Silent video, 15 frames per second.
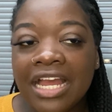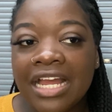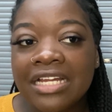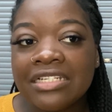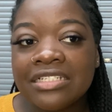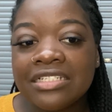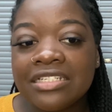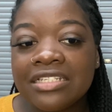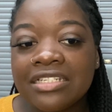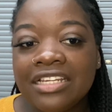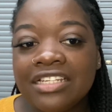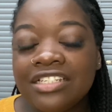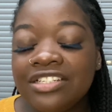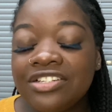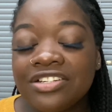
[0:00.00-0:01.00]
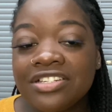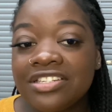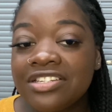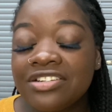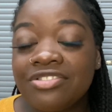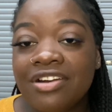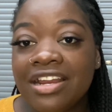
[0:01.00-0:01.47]
And it's
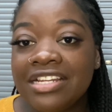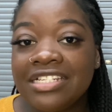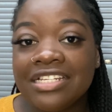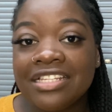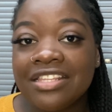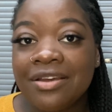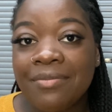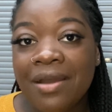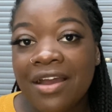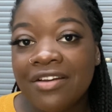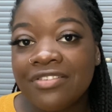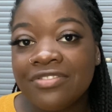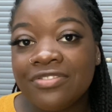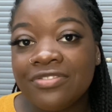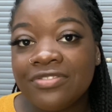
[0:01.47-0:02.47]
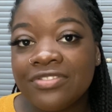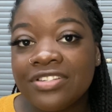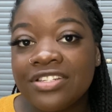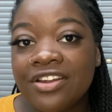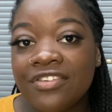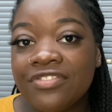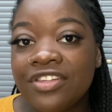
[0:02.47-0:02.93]
just crazy the amount of
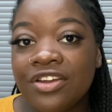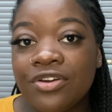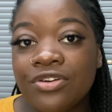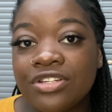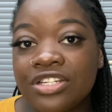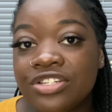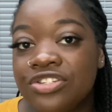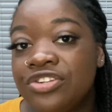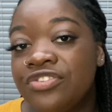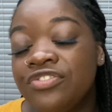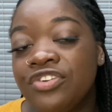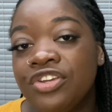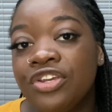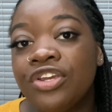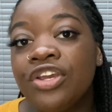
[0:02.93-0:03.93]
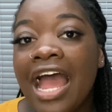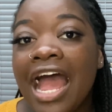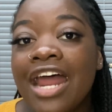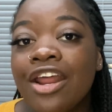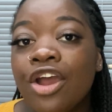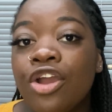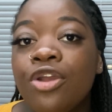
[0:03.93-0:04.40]
stuff that God can do for you,
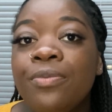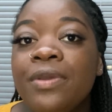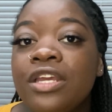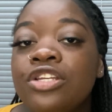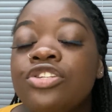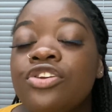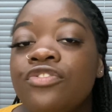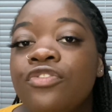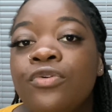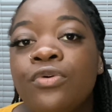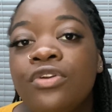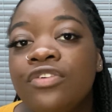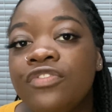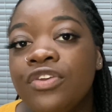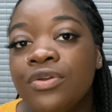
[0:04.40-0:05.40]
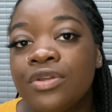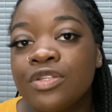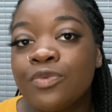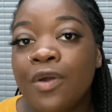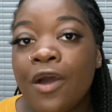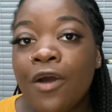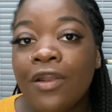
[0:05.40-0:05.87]
and I hope he can do it for all of you as
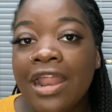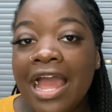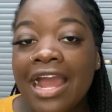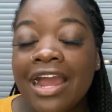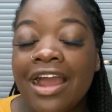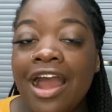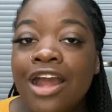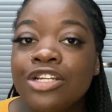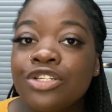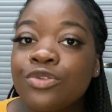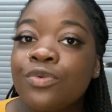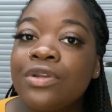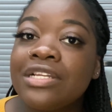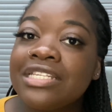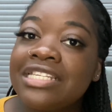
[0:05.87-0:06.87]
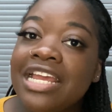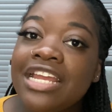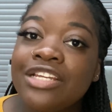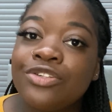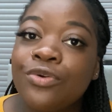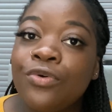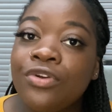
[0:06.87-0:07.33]
well. Like, I just want to say
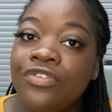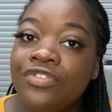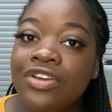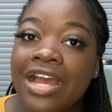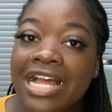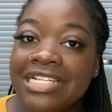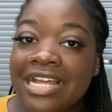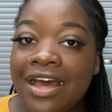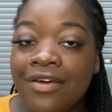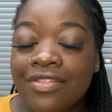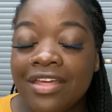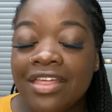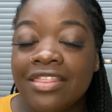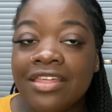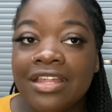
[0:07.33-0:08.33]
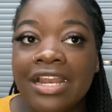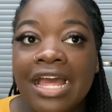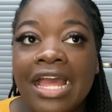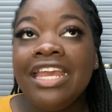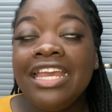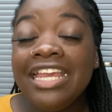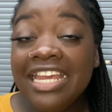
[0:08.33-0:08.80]
to all of you guys out there that
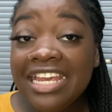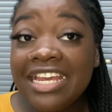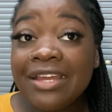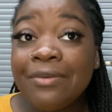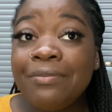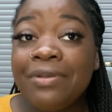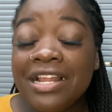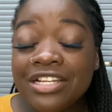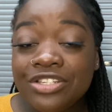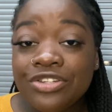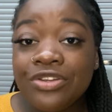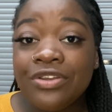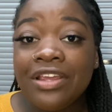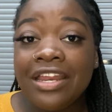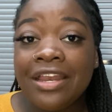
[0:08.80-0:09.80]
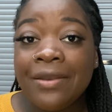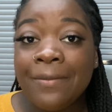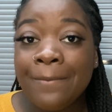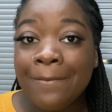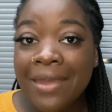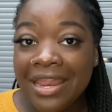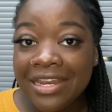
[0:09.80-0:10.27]
like he can bless you
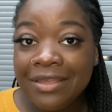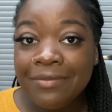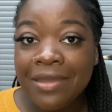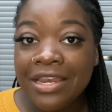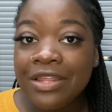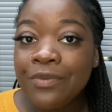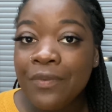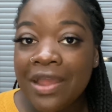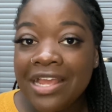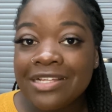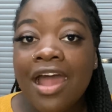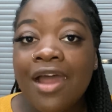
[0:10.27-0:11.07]
in many ways.